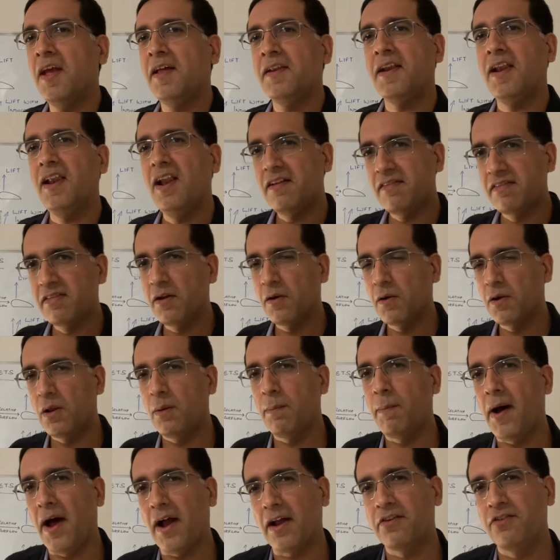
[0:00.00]
Now let's circle
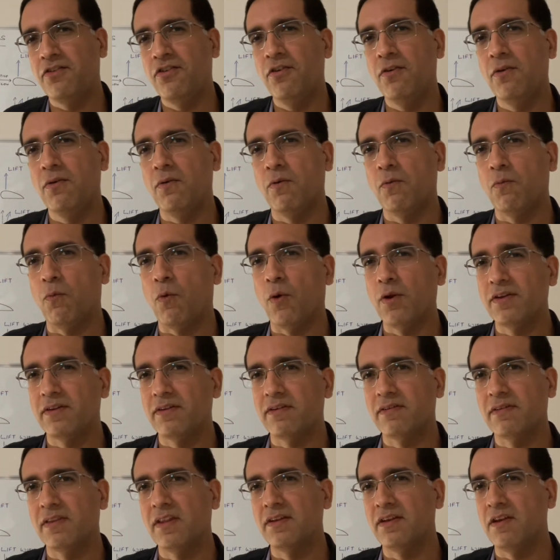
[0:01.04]
back to
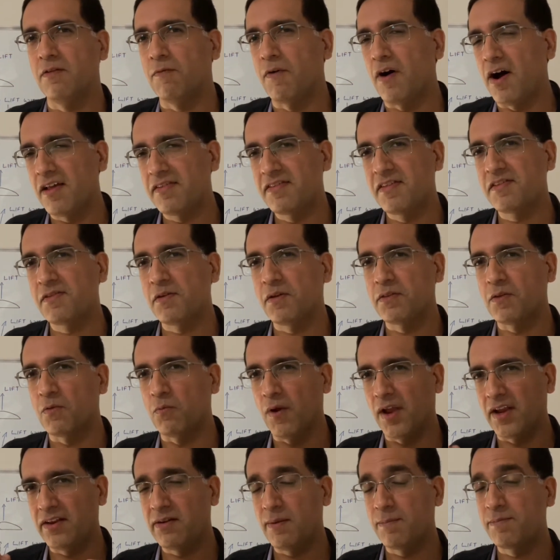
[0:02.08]
what the devices on the
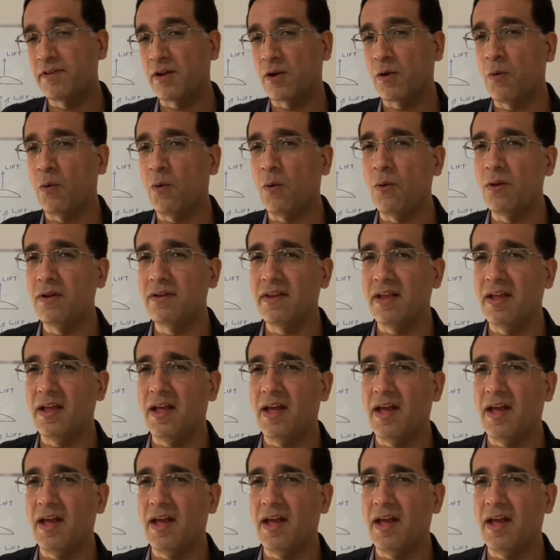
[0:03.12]
wingtips are called